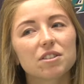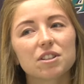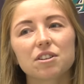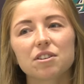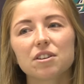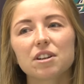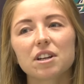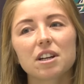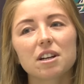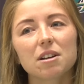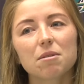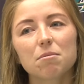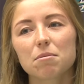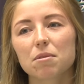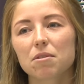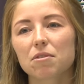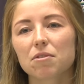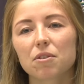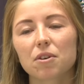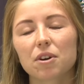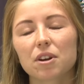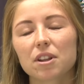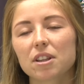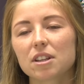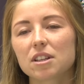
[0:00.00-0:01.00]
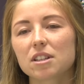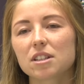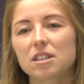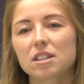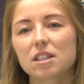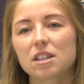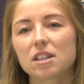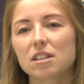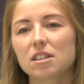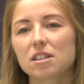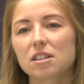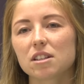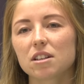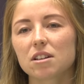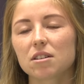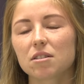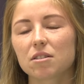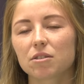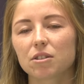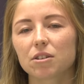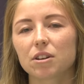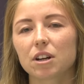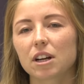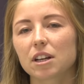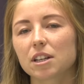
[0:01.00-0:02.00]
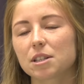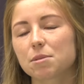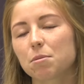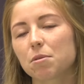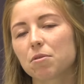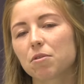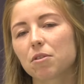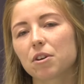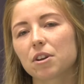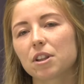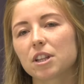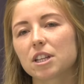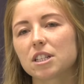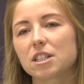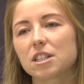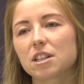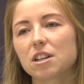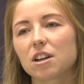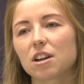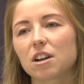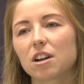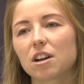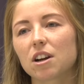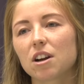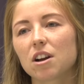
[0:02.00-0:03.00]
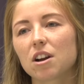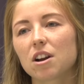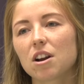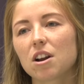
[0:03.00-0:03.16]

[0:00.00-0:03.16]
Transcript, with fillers: doing before this season, or I guess before this year.